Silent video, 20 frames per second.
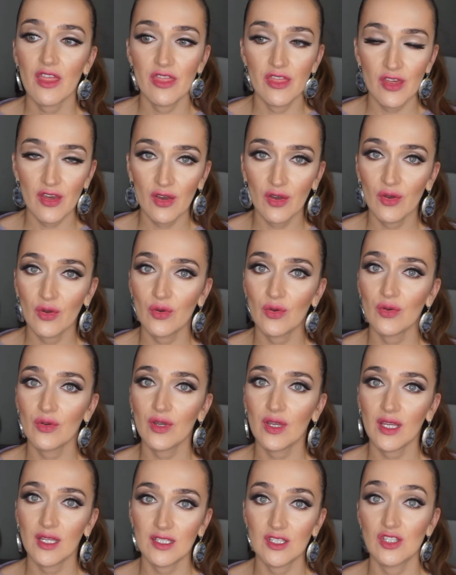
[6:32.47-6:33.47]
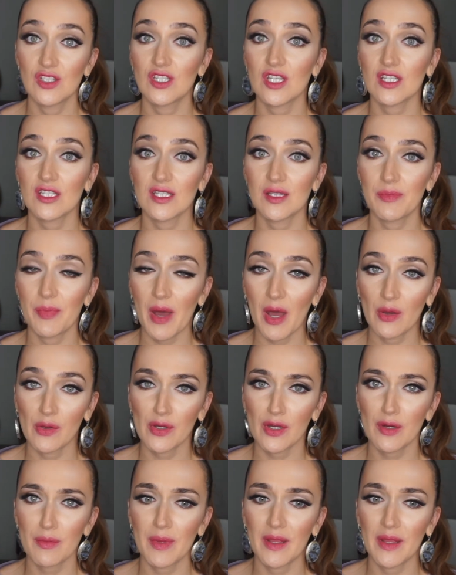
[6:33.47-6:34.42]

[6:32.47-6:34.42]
though it's just the powder,